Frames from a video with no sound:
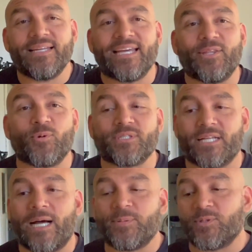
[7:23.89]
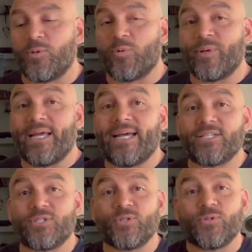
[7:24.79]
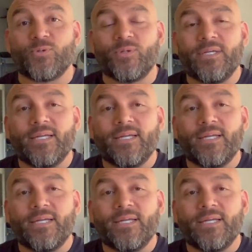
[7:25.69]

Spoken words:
And there was the obstacle where we had to